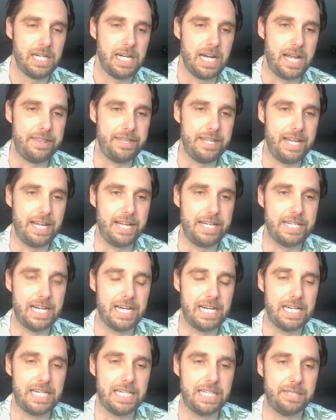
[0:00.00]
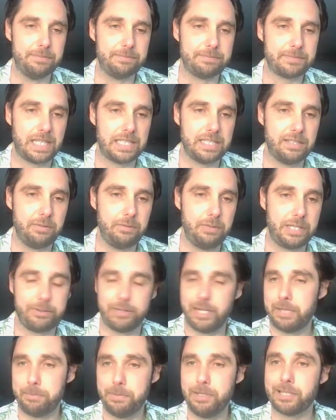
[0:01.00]
And then we
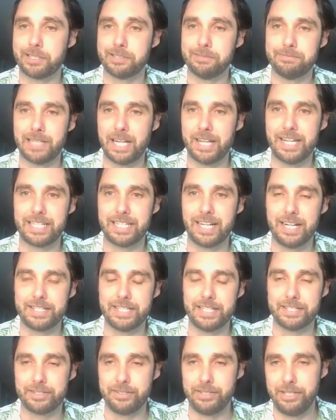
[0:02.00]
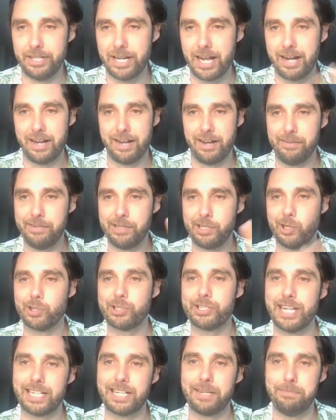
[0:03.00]
create a book out of that content. So you now have your
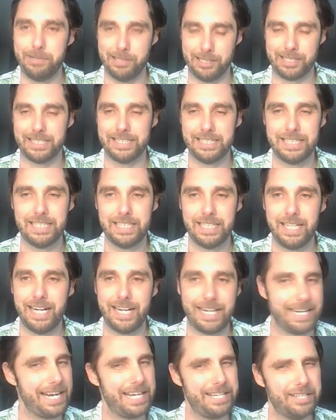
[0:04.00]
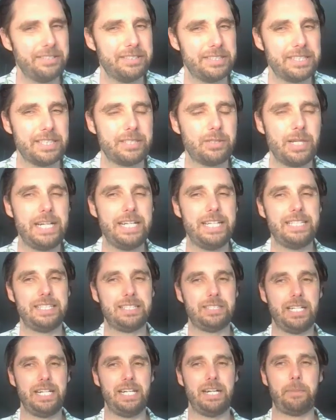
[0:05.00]
second book. Again, I know
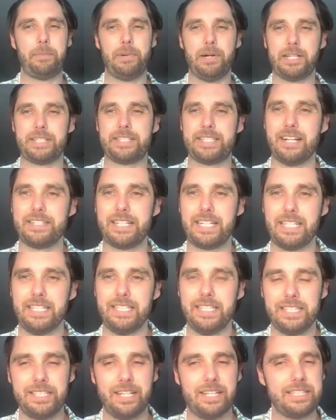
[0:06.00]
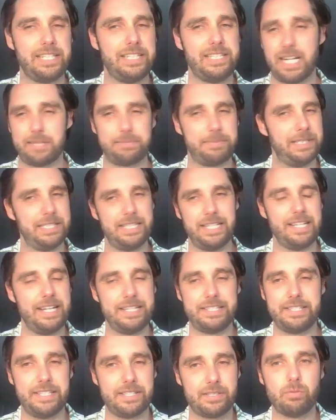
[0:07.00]
creating a book sounds like a daunting task, but
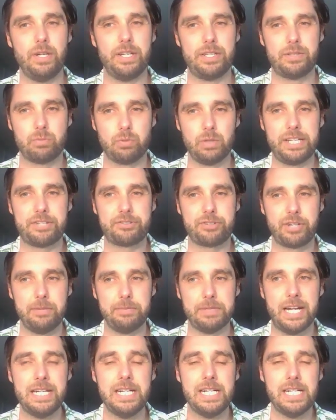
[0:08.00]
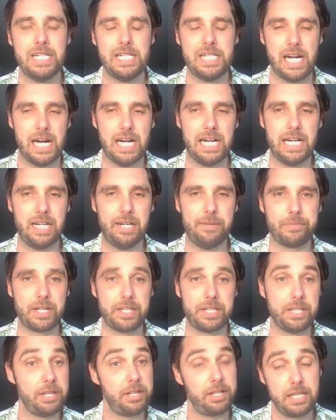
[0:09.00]
it's really streamlined.
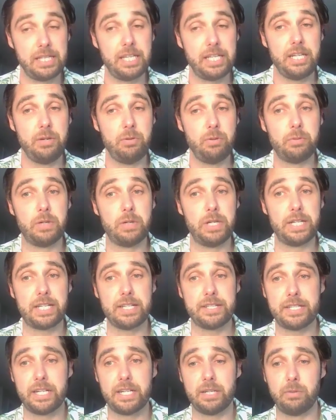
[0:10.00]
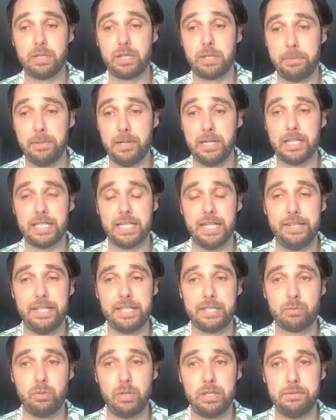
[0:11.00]
Another thing that you would want to consider with the book, and
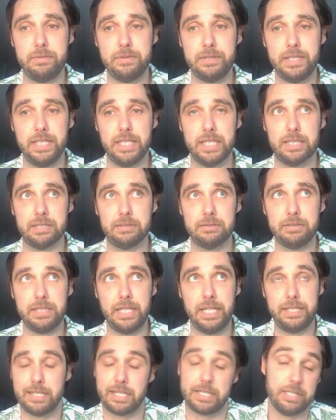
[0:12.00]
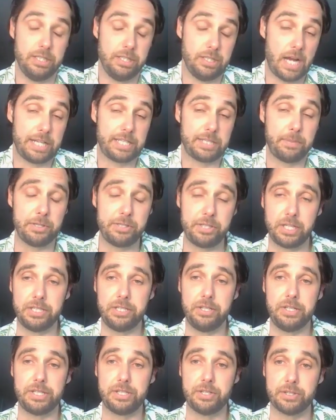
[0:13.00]
this would, I suppose you could
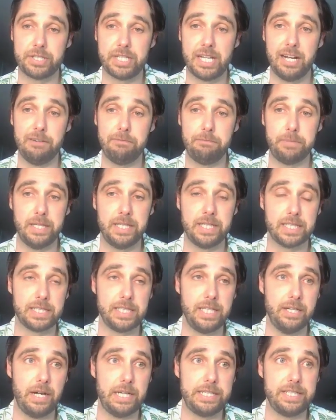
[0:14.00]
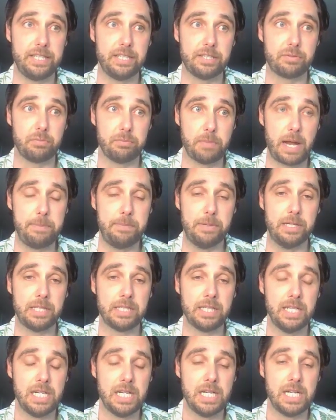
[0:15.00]
do this yourself, but I did this with my book,